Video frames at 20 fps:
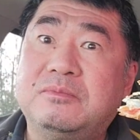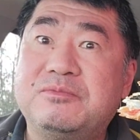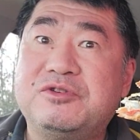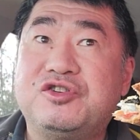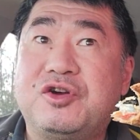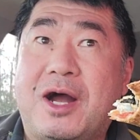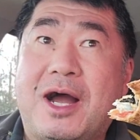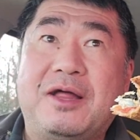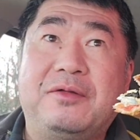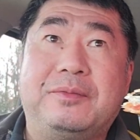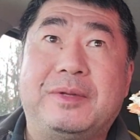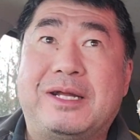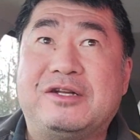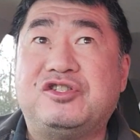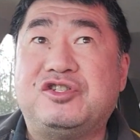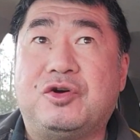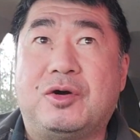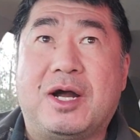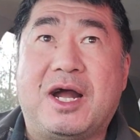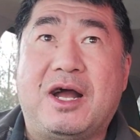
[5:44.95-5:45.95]
I'm not
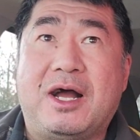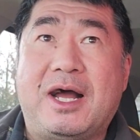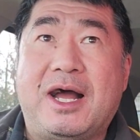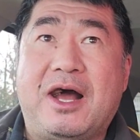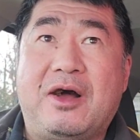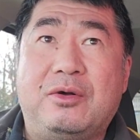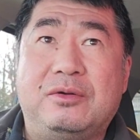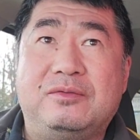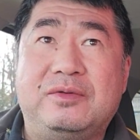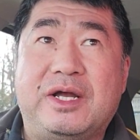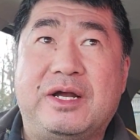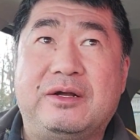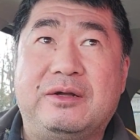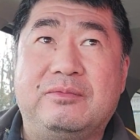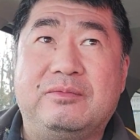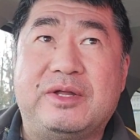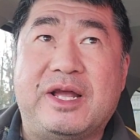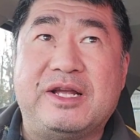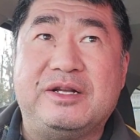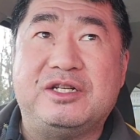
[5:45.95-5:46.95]
sure how
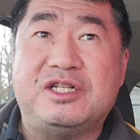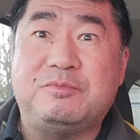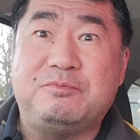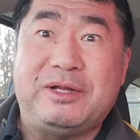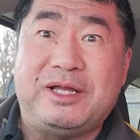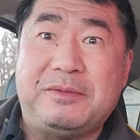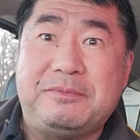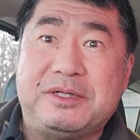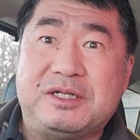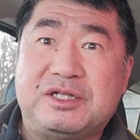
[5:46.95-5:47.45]
they split up the